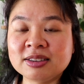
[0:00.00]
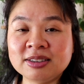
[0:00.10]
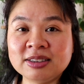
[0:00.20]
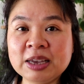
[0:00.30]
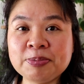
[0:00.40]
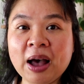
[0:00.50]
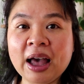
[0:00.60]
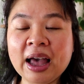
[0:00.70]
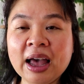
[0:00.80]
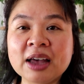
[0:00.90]
tip I
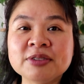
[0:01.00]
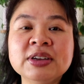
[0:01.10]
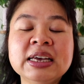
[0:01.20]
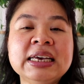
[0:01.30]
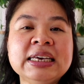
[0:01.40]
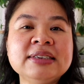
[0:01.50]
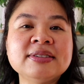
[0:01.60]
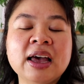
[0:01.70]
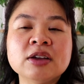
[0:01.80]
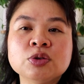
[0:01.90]
have
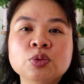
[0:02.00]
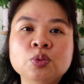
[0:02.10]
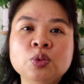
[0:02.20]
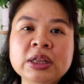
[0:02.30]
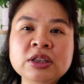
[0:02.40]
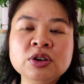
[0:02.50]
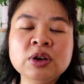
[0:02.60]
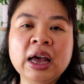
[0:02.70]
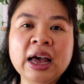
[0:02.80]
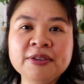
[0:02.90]
is that when
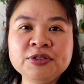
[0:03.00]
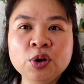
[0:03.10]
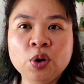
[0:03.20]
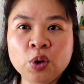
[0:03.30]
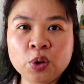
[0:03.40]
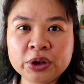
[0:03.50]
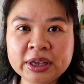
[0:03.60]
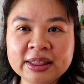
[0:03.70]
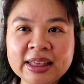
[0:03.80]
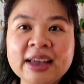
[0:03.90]
you have your
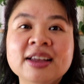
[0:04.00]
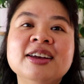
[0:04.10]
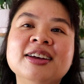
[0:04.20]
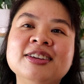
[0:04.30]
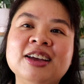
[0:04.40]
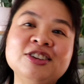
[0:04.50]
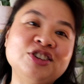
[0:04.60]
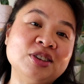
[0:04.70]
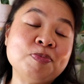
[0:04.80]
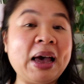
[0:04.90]
Hoya there, it's
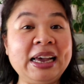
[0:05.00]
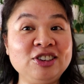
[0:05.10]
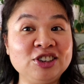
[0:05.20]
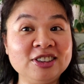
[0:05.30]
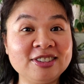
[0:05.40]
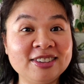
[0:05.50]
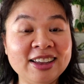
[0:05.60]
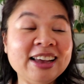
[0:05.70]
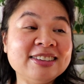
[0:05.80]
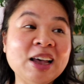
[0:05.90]
just patience.
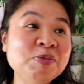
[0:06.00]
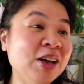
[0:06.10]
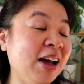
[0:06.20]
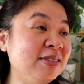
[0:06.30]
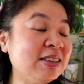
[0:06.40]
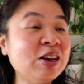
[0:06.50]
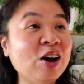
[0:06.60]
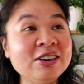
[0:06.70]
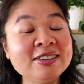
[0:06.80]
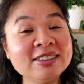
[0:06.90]
Sometimes,
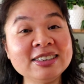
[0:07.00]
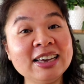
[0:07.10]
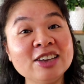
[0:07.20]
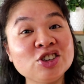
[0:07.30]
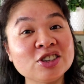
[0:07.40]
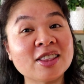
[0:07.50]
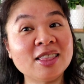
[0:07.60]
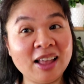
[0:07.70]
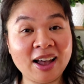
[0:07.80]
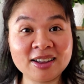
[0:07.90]
honestly, it's just
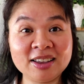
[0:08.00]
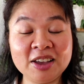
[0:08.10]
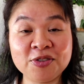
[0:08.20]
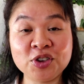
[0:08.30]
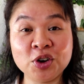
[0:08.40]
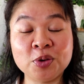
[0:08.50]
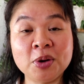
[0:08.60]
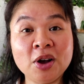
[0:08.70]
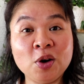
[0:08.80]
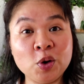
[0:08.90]
luck if
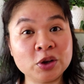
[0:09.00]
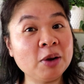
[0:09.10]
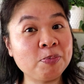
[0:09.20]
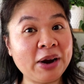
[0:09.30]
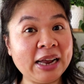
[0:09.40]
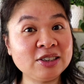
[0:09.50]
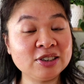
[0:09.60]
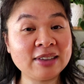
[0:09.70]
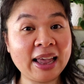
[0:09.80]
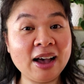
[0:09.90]
your Hoya
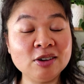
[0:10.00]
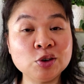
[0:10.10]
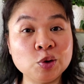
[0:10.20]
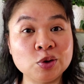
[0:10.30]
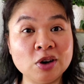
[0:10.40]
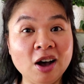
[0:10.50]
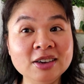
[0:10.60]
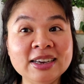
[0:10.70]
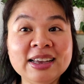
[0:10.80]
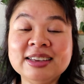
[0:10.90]
branches out or
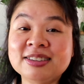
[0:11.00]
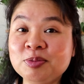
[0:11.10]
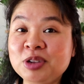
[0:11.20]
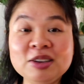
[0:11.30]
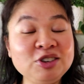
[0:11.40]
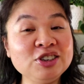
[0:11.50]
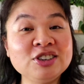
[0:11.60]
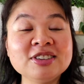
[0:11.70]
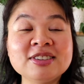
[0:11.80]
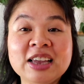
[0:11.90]
not. Sometimes you
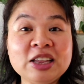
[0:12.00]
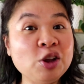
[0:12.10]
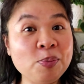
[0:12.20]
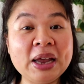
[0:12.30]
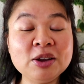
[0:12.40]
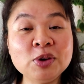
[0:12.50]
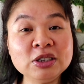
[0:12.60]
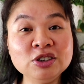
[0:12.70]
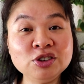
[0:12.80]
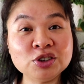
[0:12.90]
just, no matter
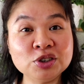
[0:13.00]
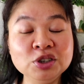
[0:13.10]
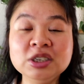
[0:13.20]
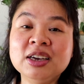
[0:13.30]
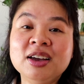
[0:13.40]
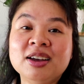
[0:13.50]
what you do,